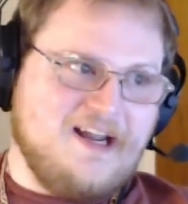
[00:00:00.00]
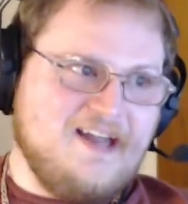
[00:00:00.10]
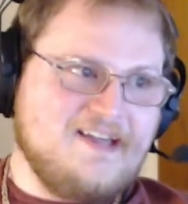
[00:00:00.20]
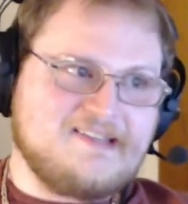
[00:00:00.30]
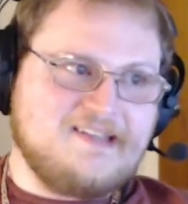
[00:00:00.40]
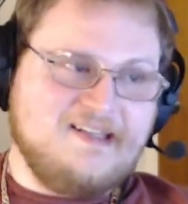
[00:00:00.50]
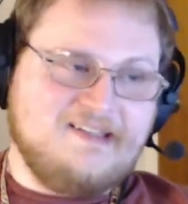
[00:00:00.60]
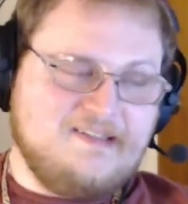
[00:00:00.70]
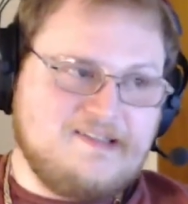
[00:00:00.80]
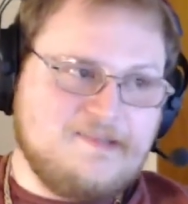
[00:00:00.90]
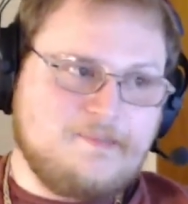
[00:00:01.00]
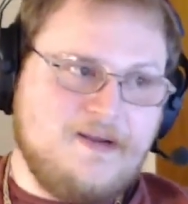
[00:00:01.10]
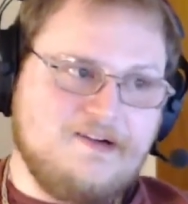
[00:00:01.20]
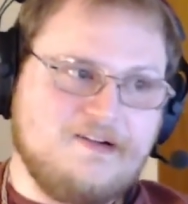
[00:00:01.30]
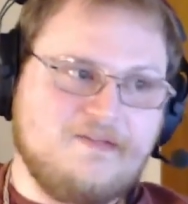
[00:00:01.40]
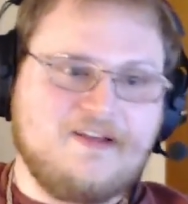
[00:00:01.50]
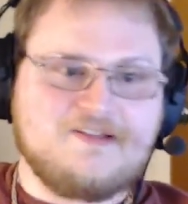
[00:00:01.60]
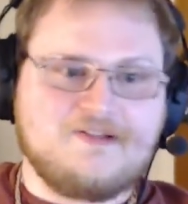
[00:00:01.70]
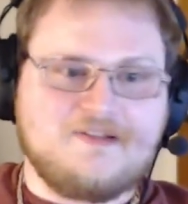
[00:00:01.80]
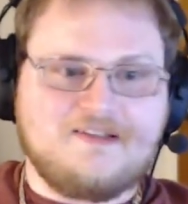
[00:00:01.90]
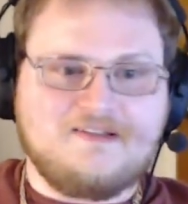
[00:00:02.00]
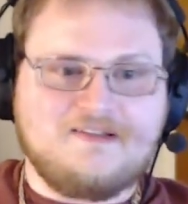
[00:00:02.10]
guess it disappeared eventually.